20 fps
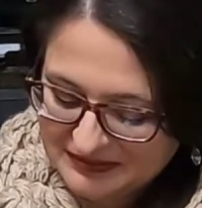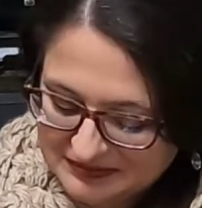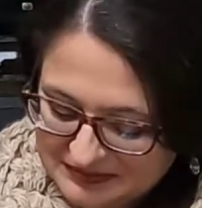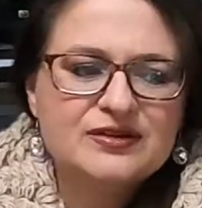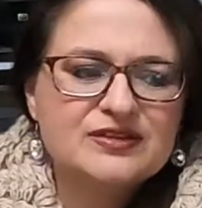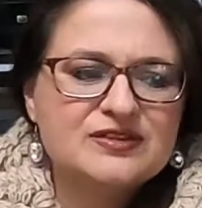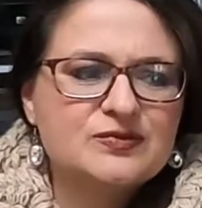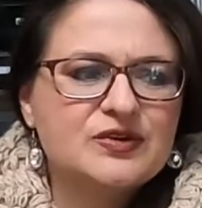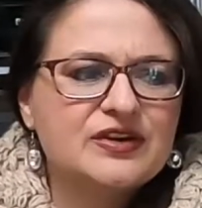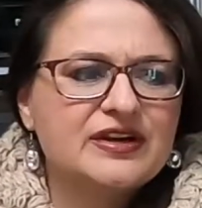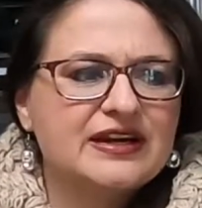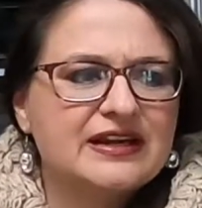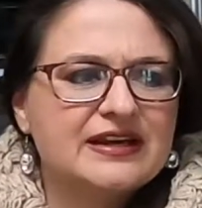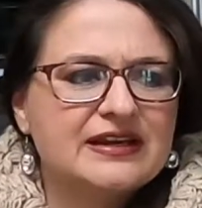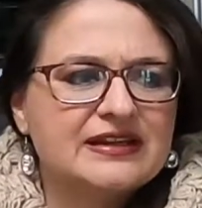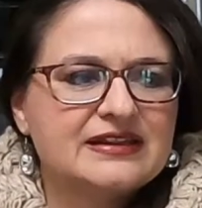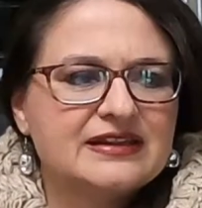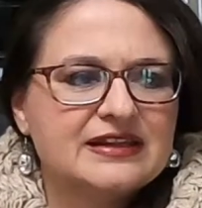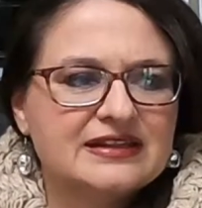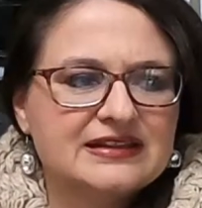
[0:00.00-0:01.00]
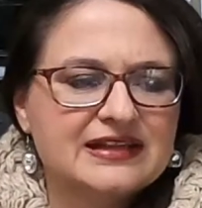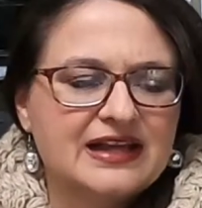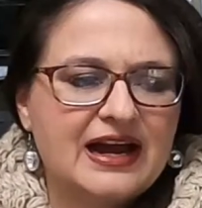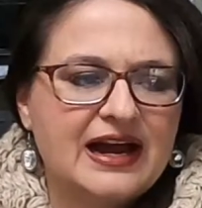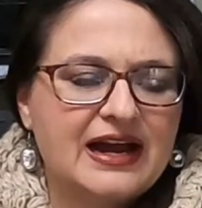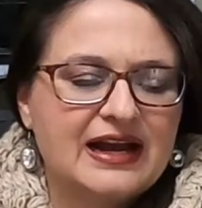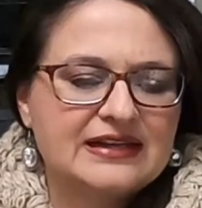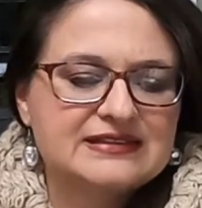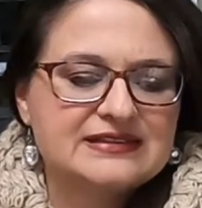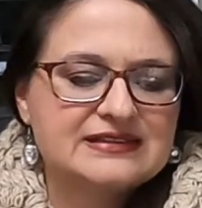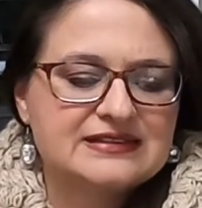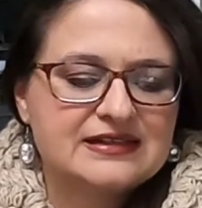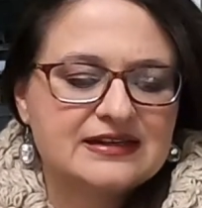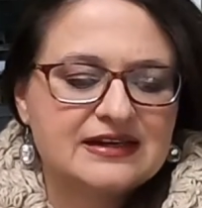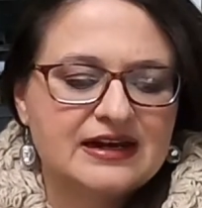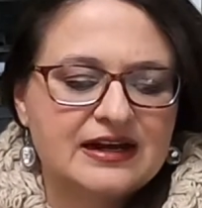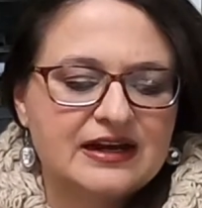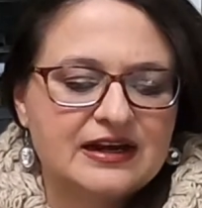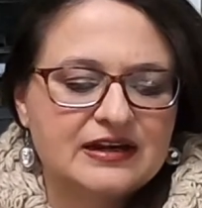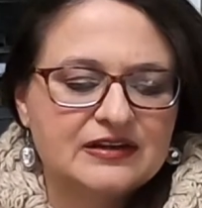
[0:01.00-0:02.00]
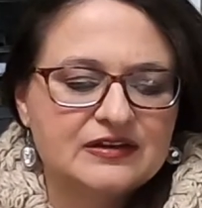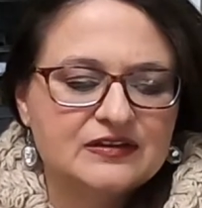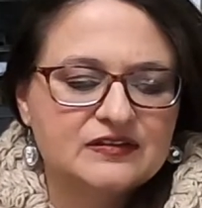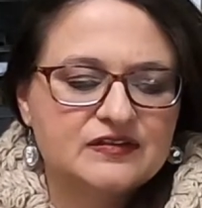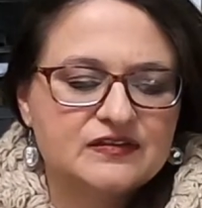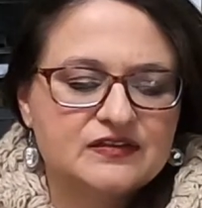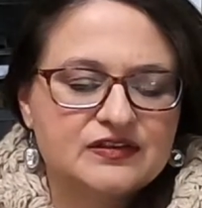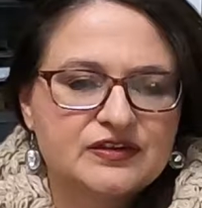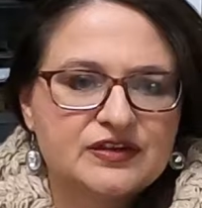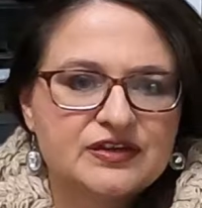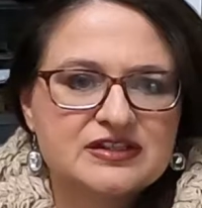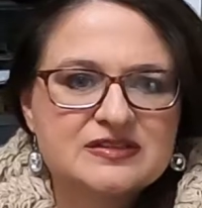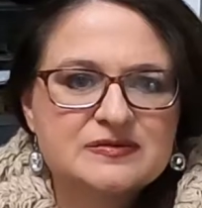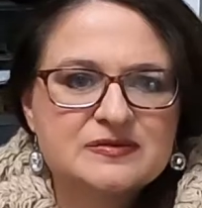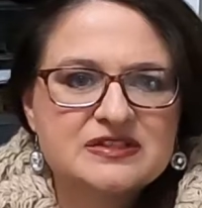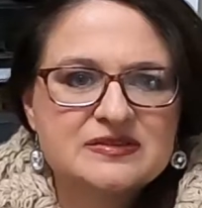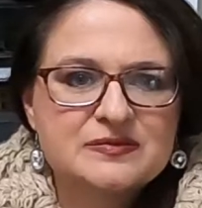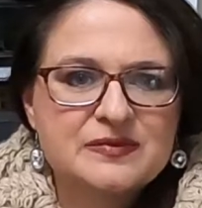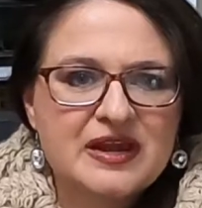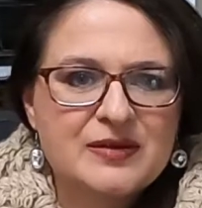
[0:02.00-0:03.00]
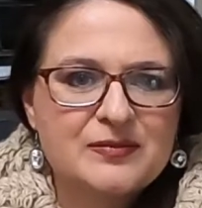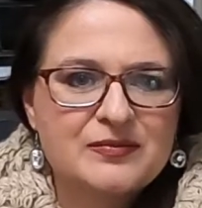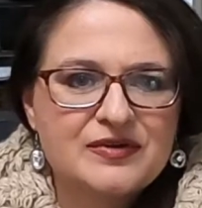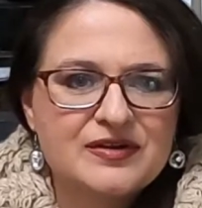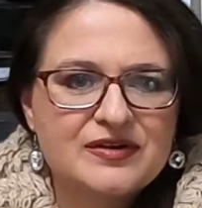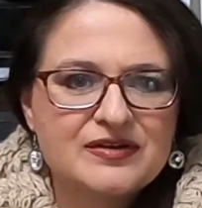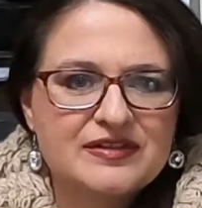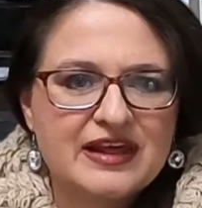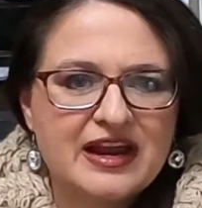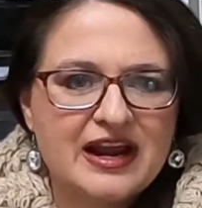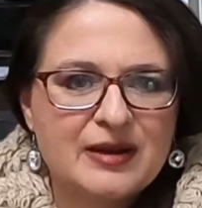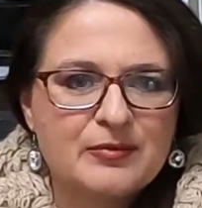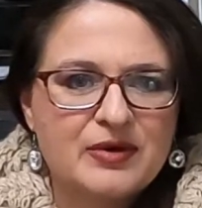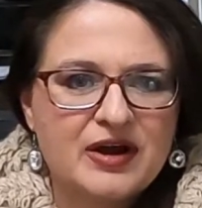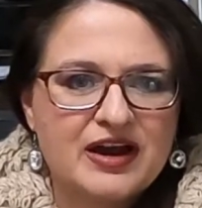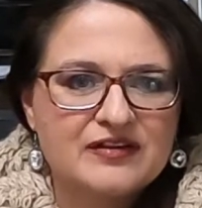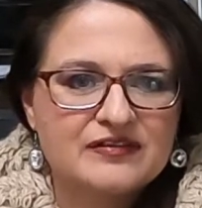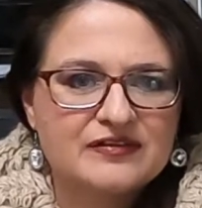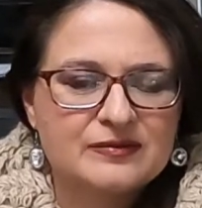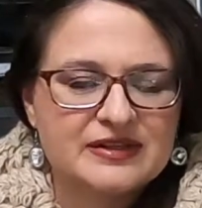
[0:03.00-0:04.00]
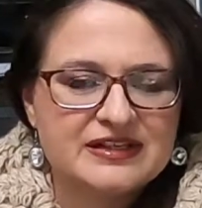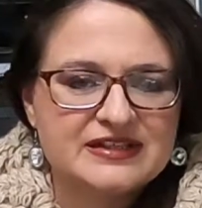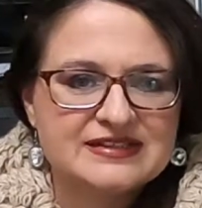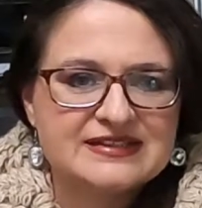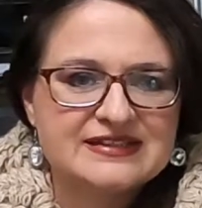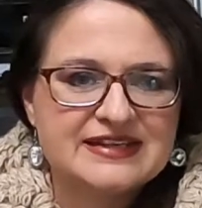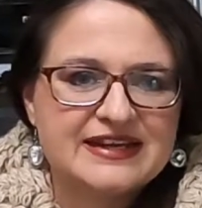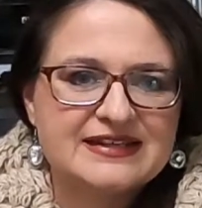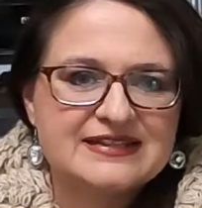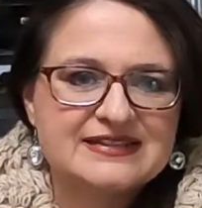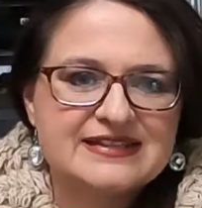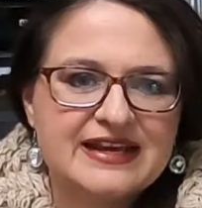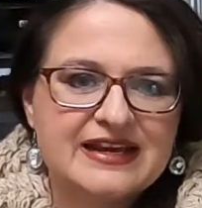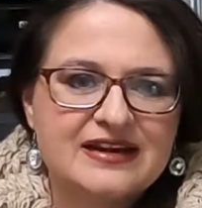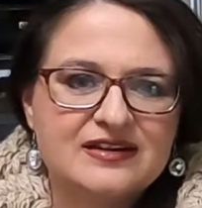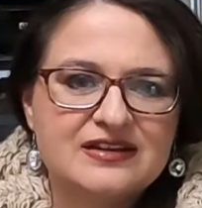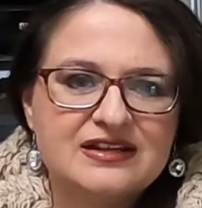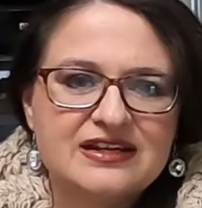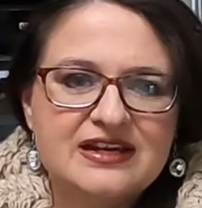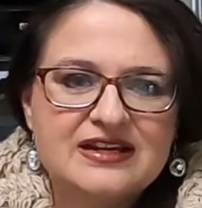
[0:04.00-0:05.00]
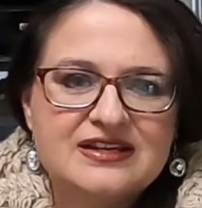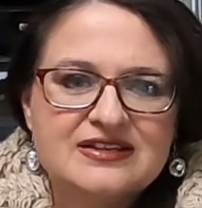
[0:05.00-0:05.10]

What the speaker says: Those were in the lot of Christmas paper that I bought from the estate sale.